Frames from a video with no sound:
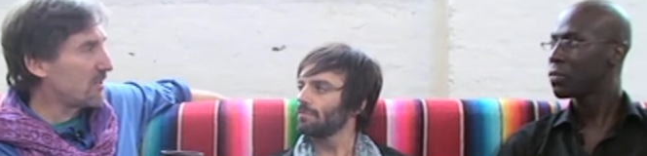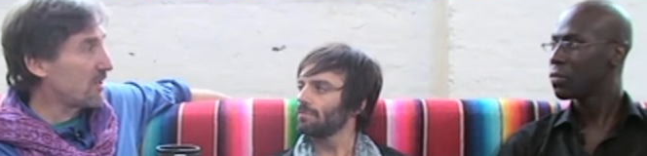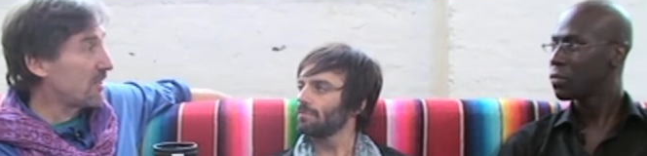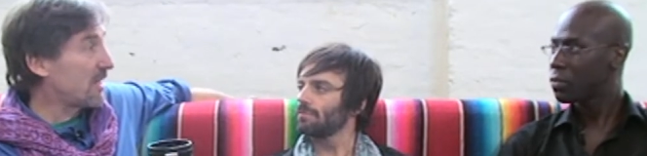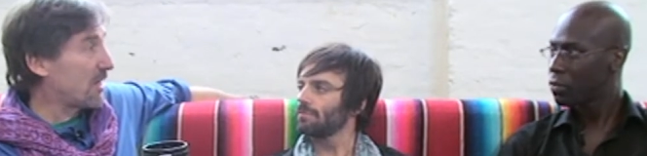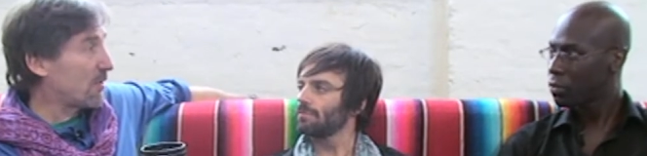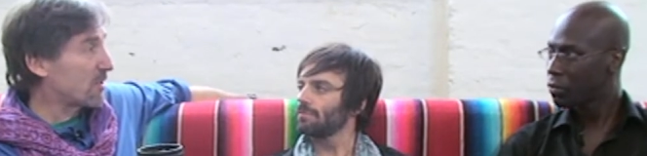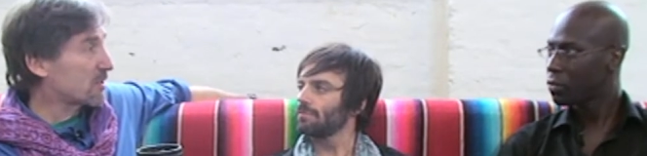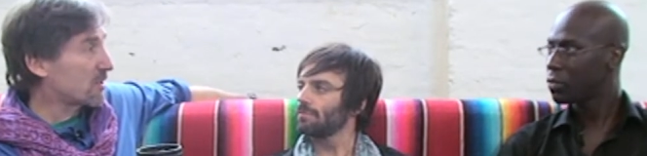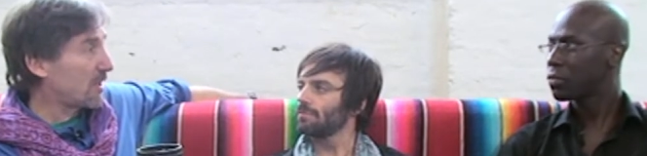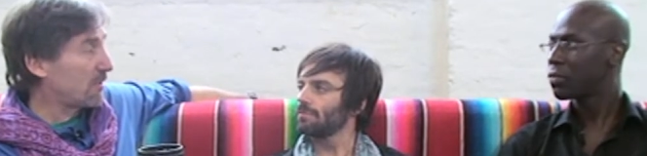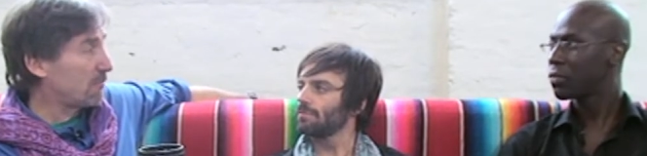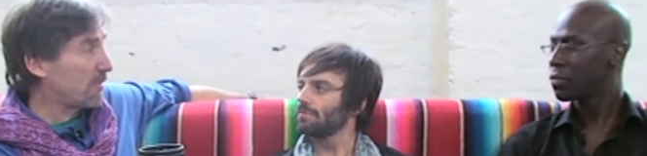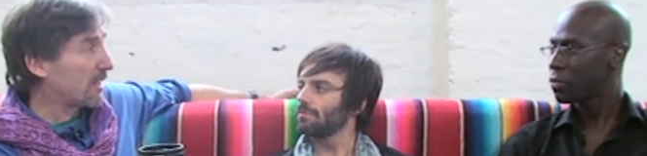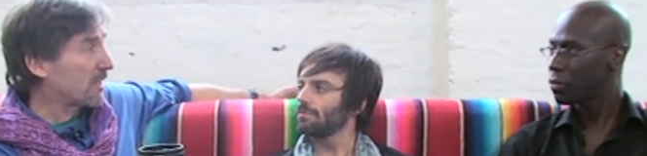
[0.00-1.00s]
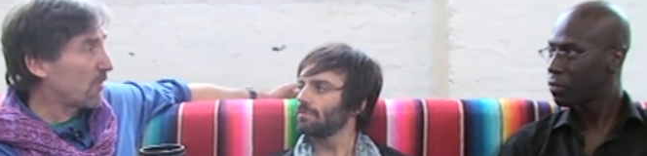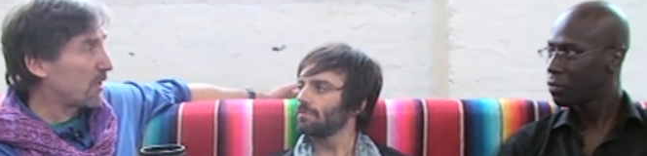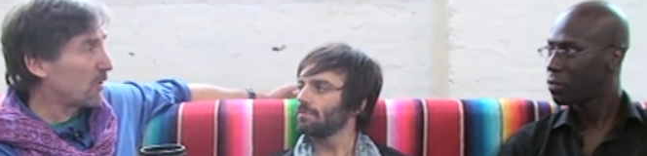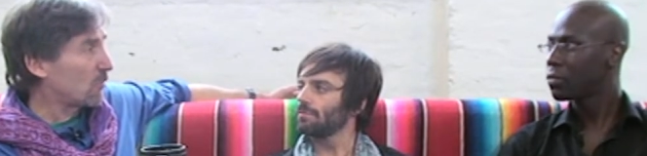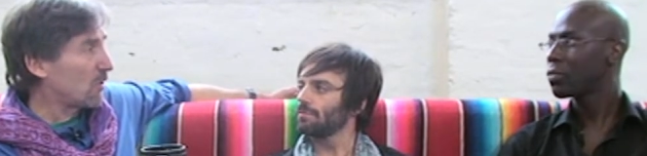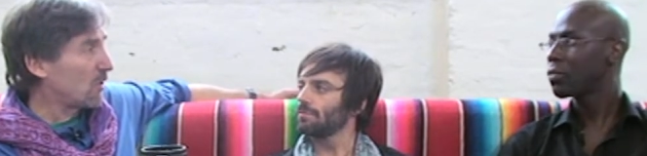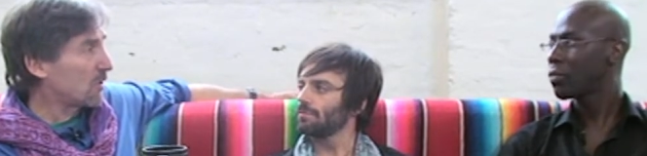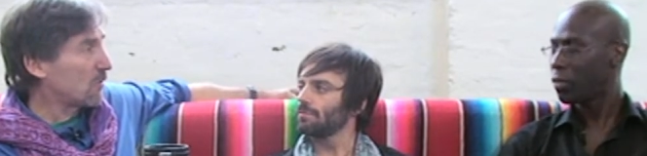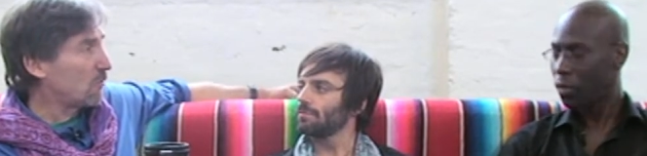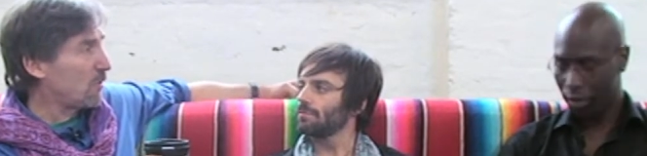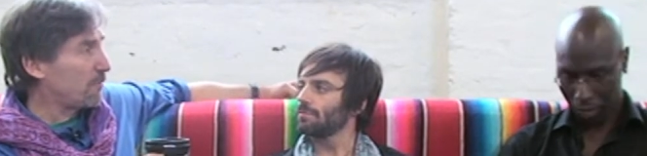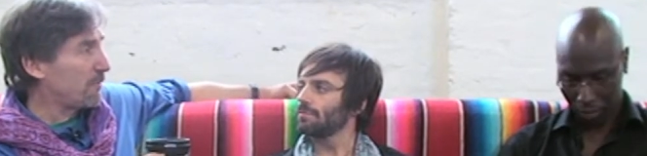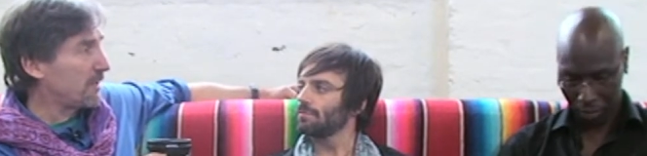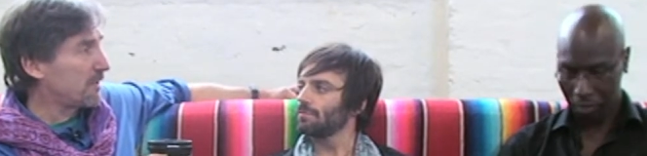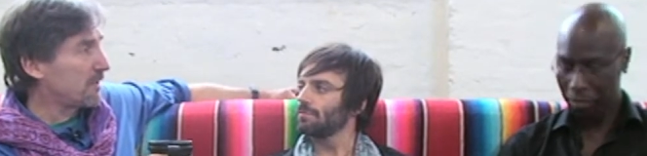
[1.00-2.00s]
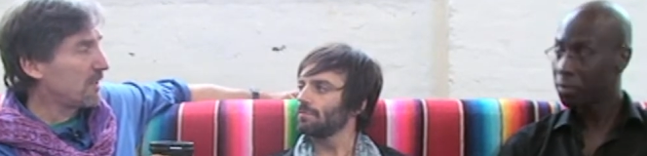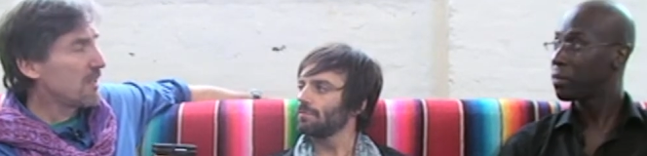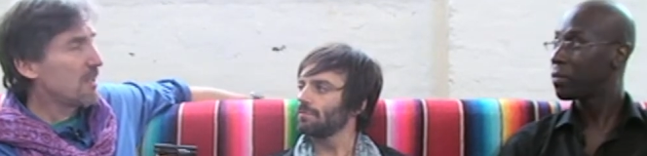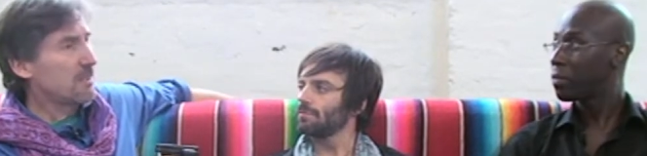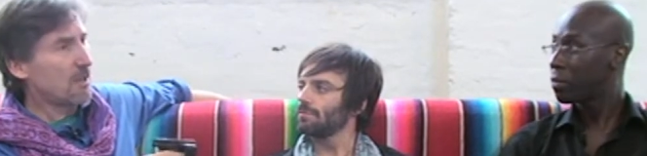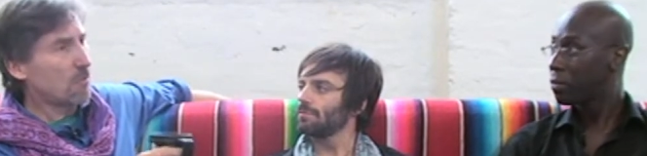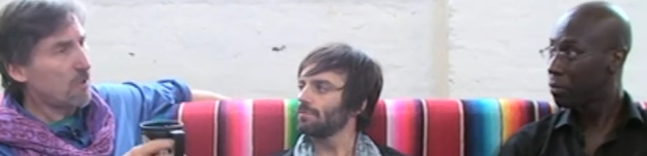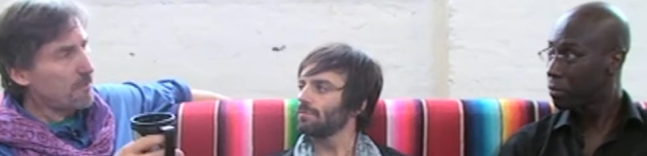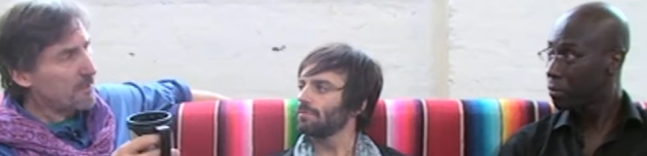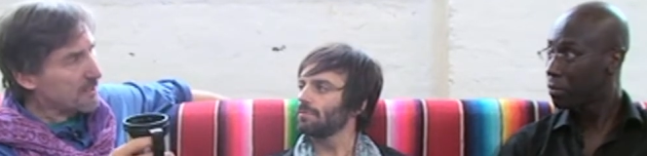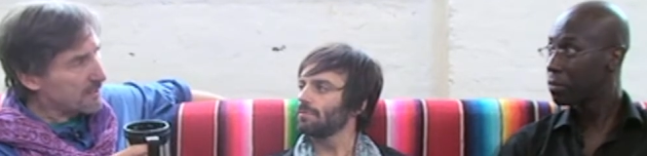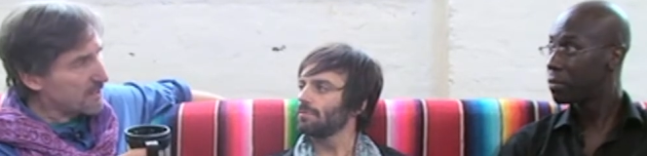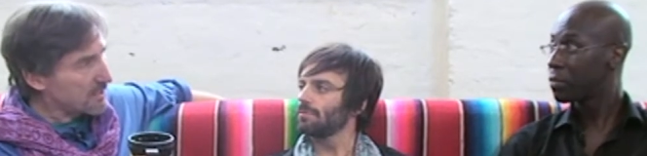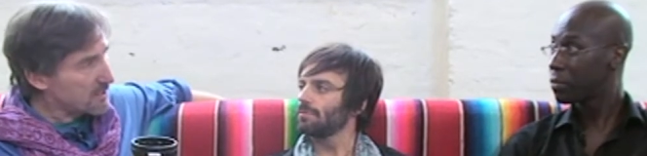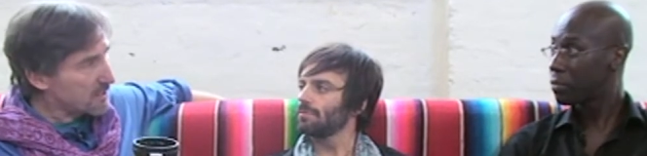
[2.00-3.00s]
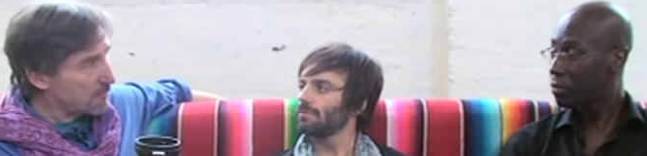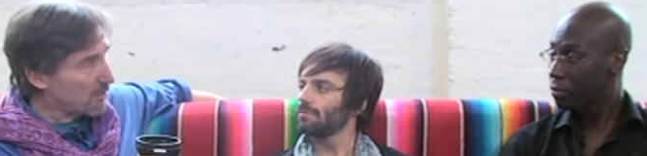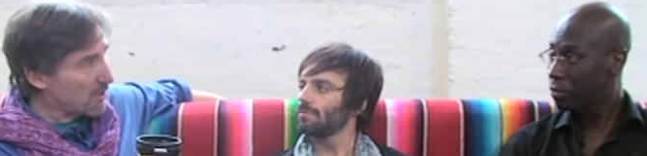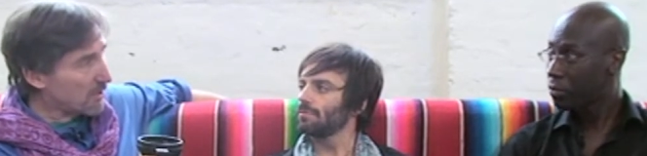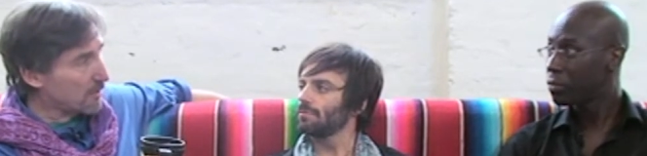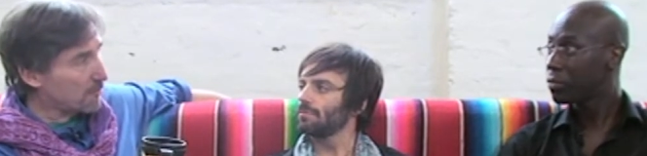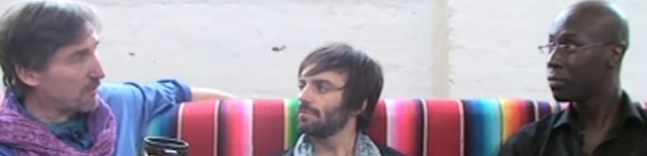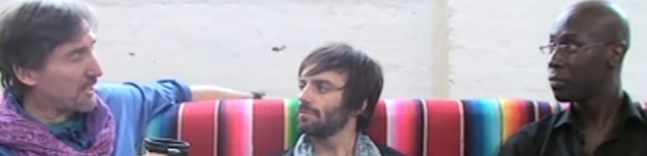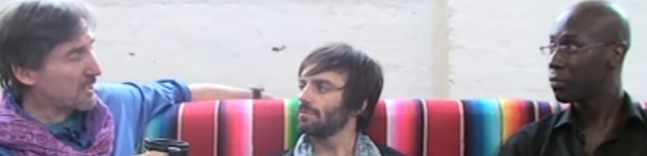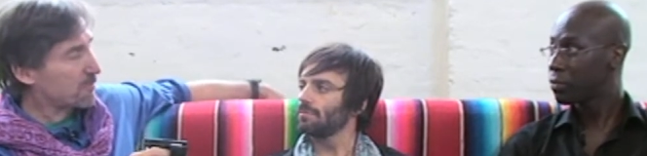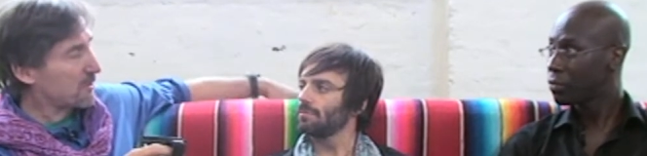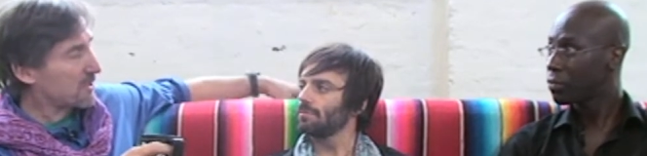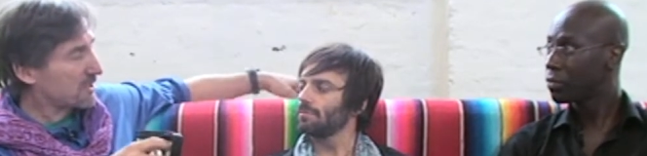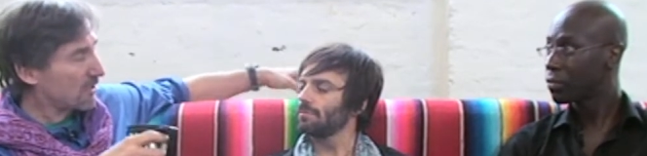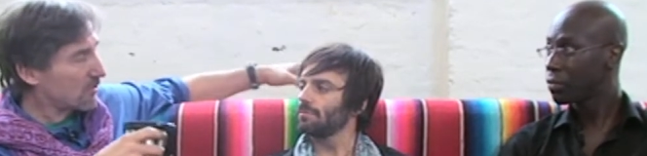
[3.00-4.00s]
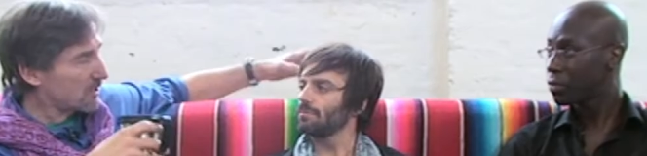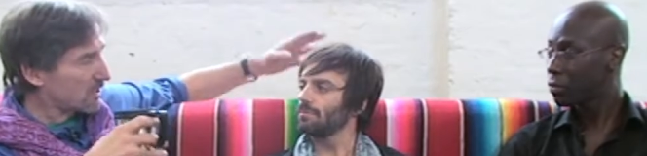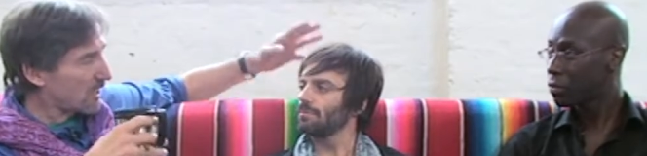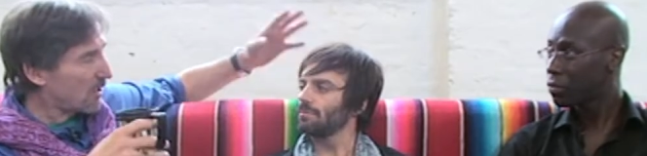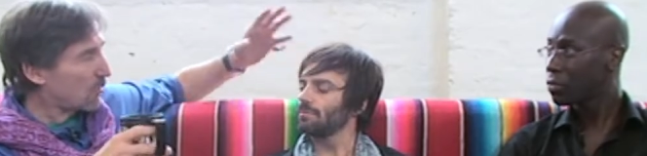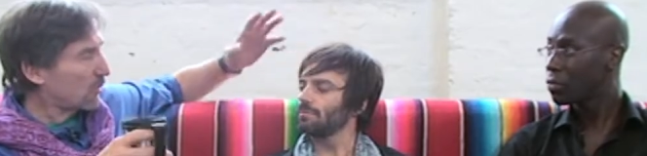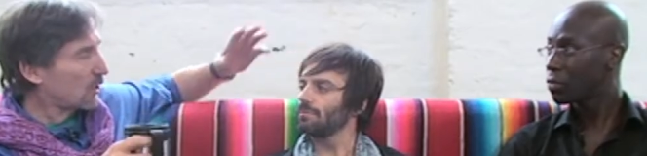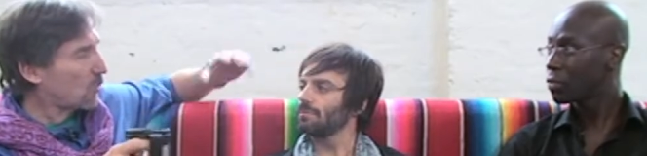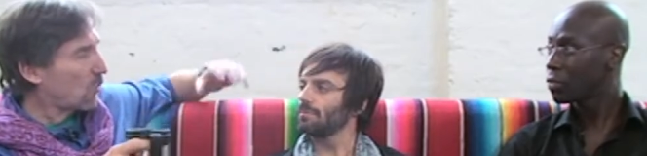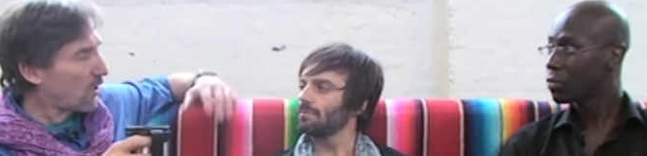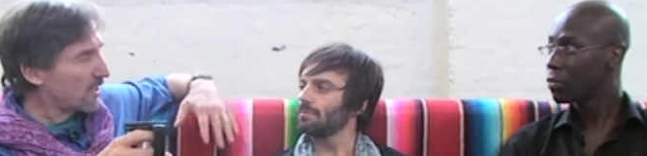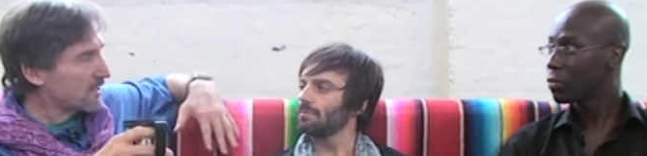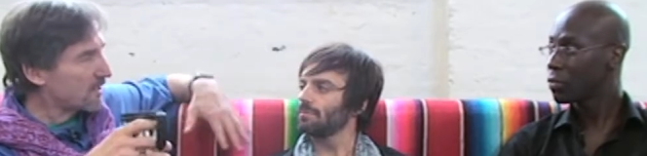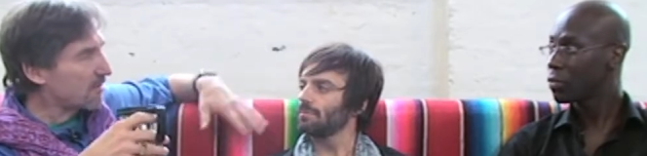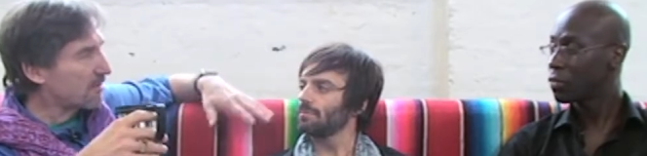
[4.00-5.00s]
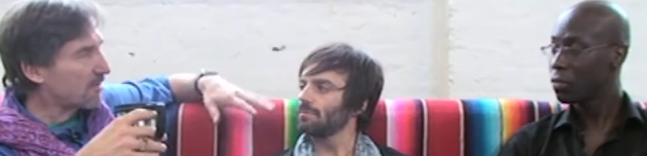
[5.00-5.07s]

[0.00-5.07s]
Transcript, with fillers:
Speaker 1: And, and now it's like men go out to work, and women, yeah, women can enter the marketplace, but still there's a whole equality